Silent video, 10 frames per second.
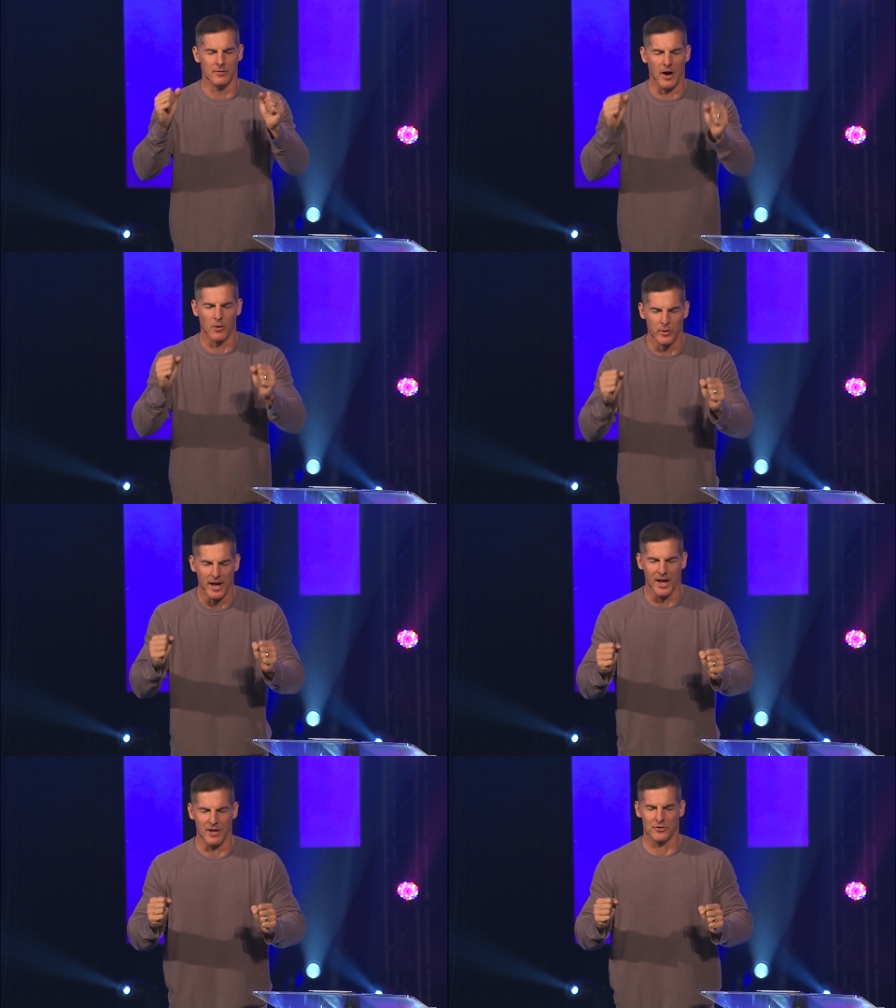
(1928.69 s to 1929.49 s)
Father, we
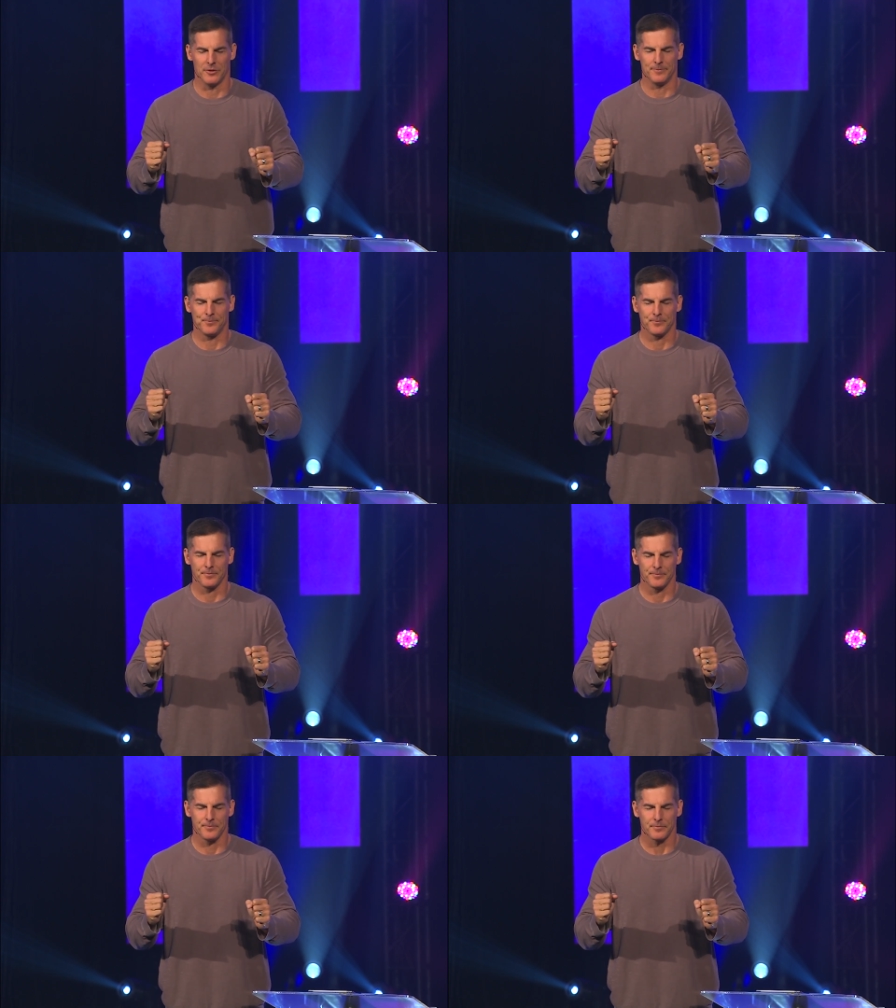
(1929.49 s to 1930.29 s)
ask
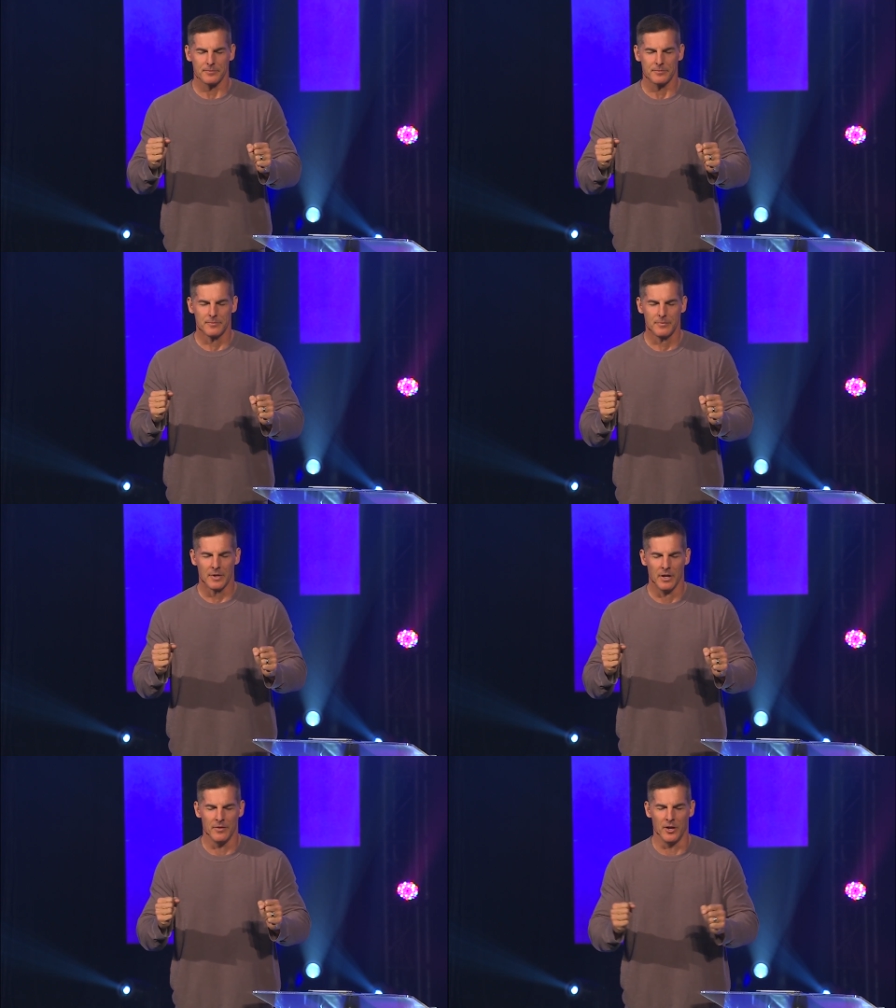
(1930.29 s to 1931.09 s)

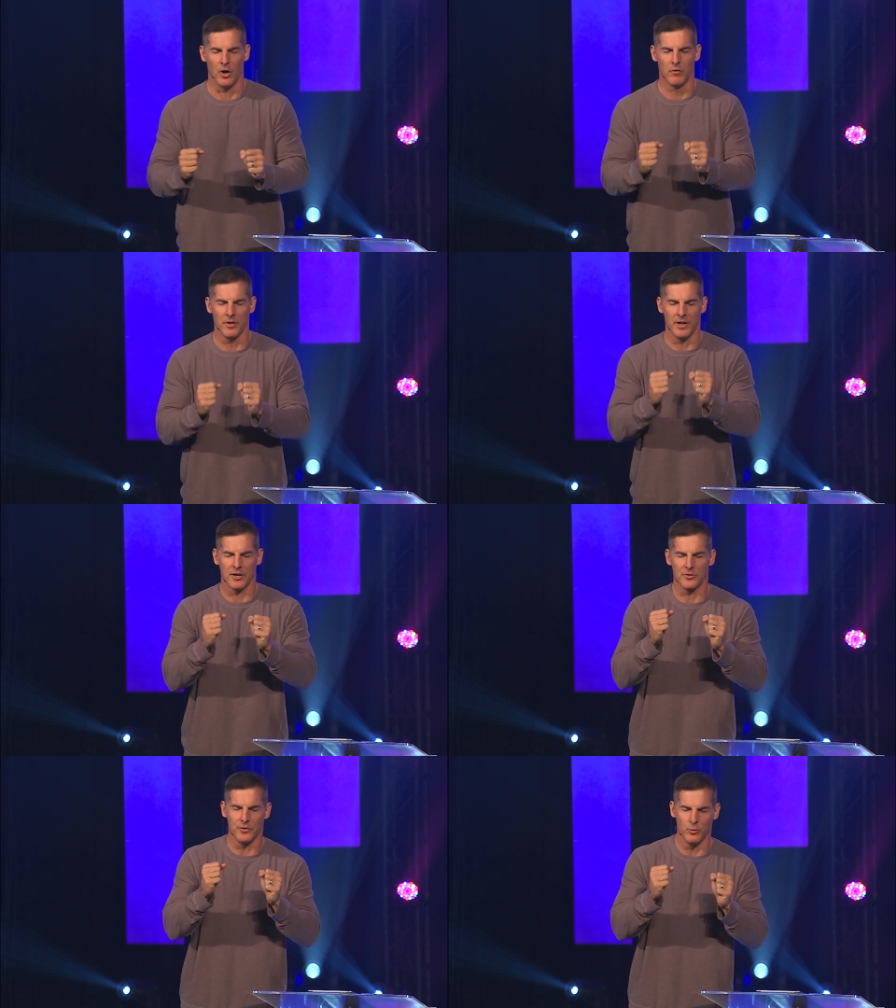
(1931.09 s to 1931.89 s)
that over the
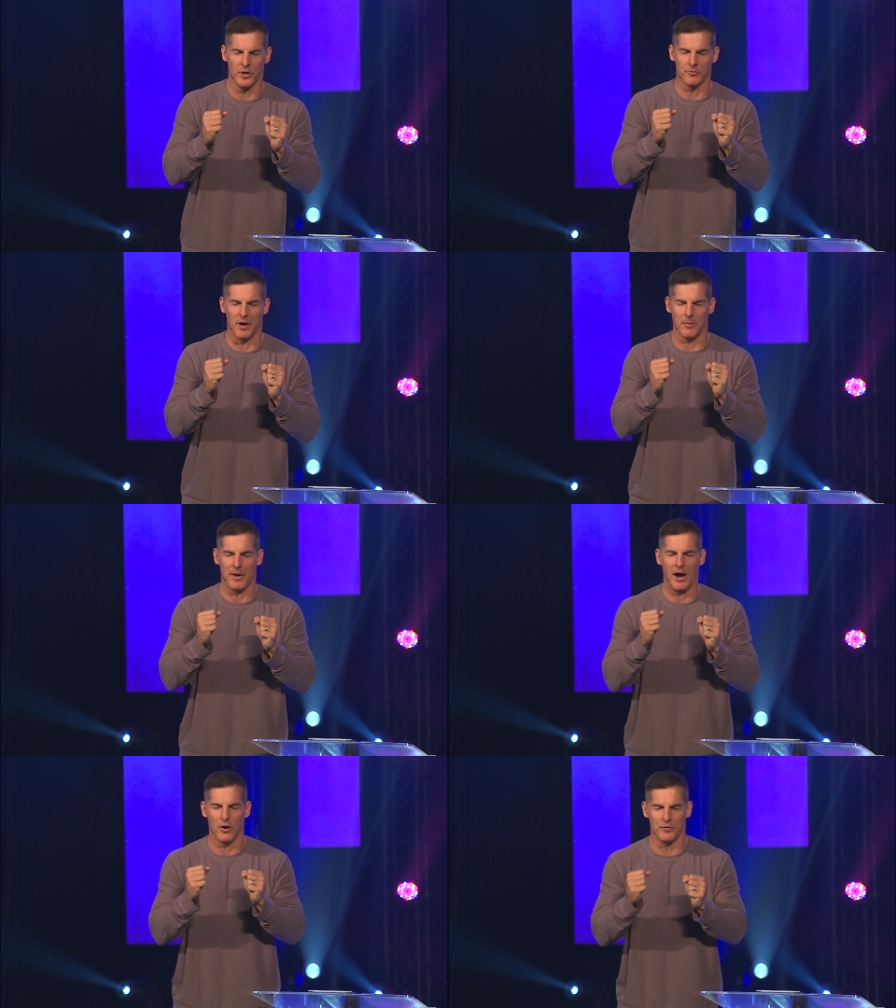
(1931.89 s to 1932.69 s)
next few weeks, by the
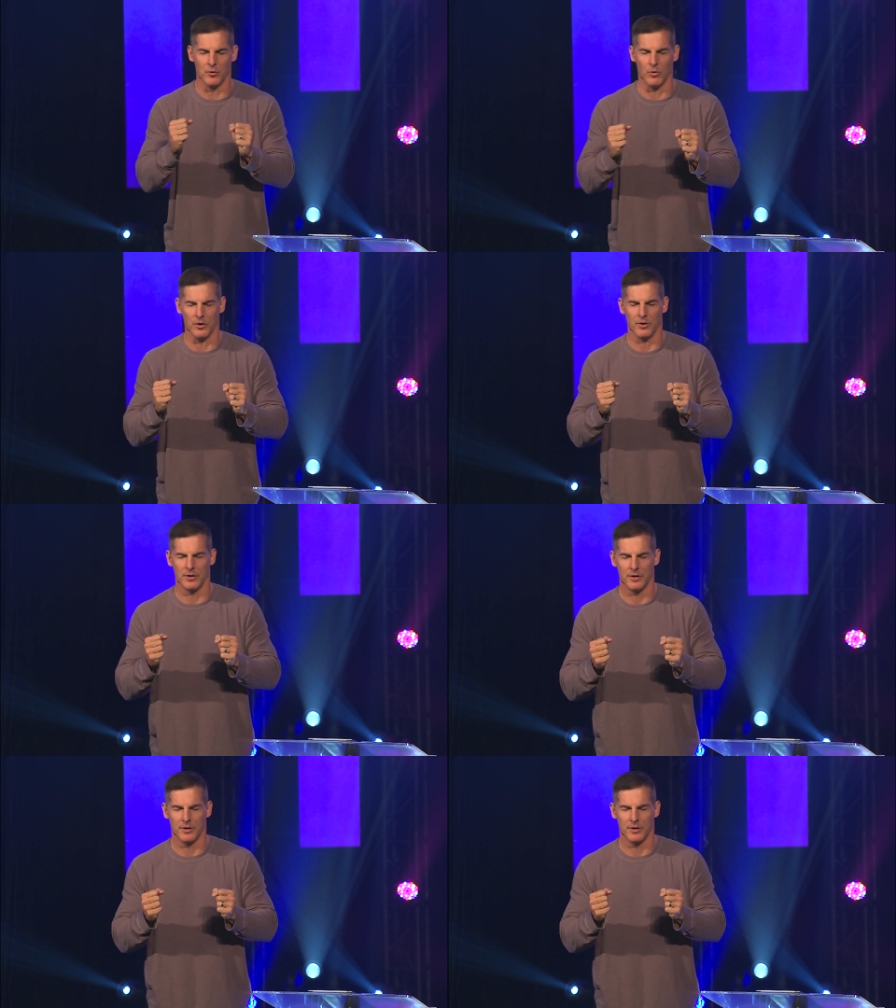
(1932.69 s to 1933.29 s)
power of your word